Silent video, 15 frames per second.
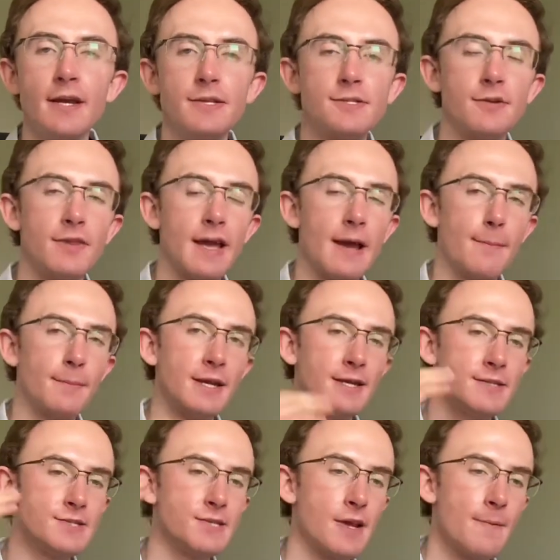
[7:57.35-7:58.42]
So that
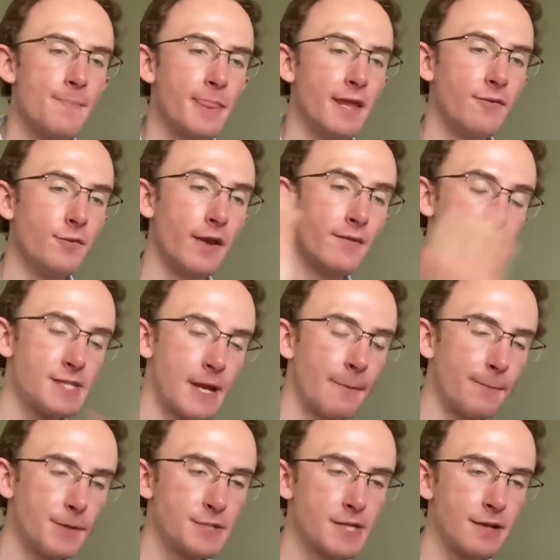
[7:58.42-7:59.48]
means if we have a
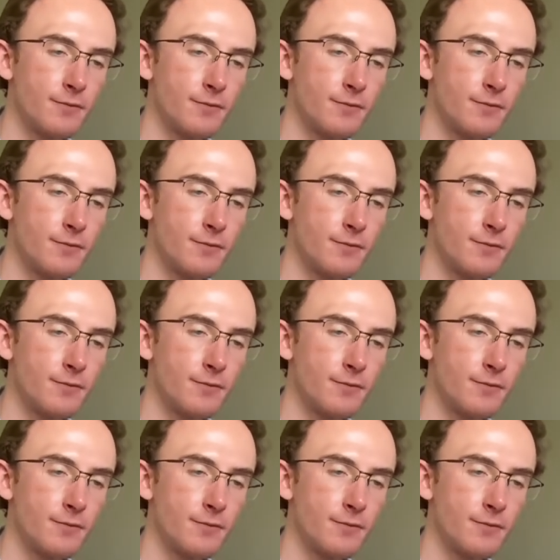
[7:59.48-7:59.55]
10%